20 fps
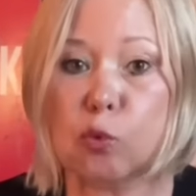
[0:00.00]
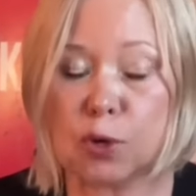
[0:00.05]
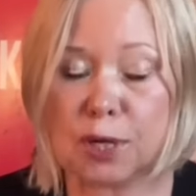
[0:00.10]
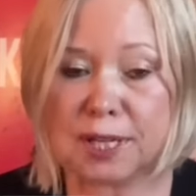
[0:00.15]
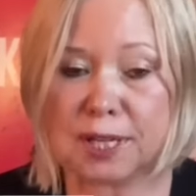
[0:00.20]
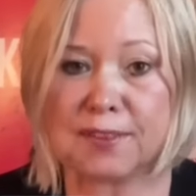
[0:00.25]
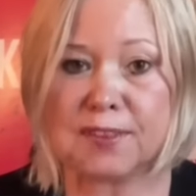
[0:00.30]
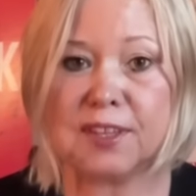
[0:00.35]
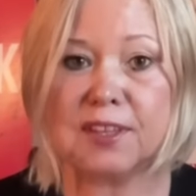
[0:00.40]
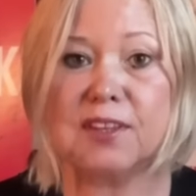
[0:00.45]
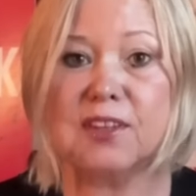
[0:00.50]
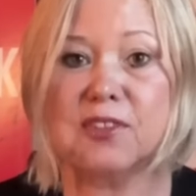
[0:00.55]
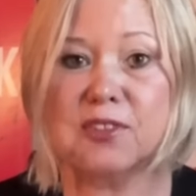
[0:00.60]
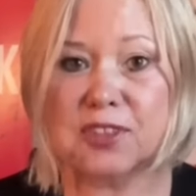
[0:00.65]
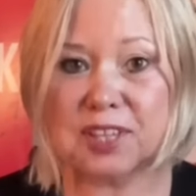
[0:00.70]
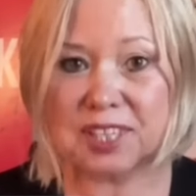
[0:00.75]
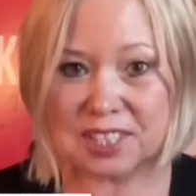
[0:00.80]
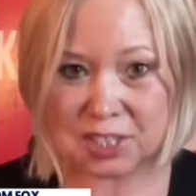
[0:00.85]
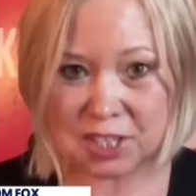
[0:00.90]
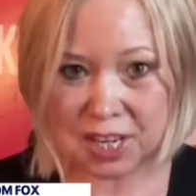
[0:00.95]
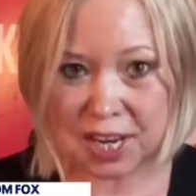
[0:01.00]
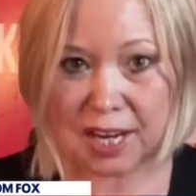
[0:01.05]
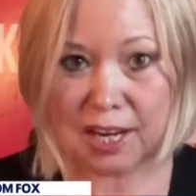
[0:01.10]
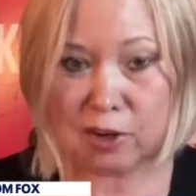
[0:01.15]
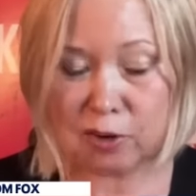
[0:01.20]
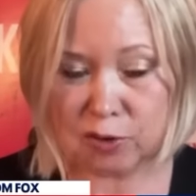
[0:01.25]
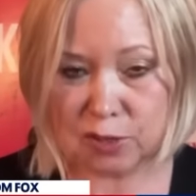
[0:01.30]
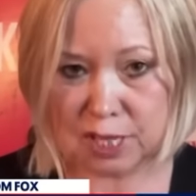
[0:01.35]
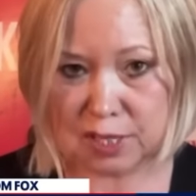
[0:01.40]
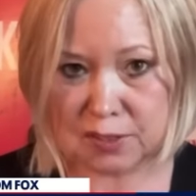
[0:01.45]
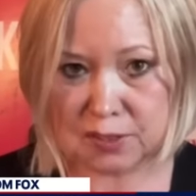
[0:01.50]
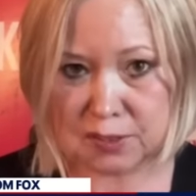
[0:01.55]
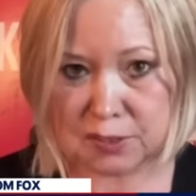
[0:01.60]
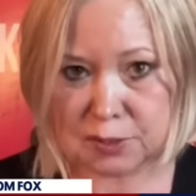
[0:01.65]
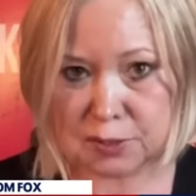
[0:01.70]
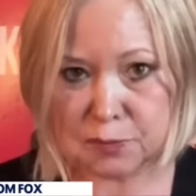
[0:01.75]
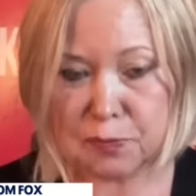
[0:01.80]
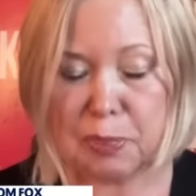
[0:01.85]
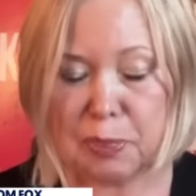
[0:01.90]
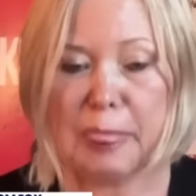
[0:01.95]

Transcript: with the terrorists.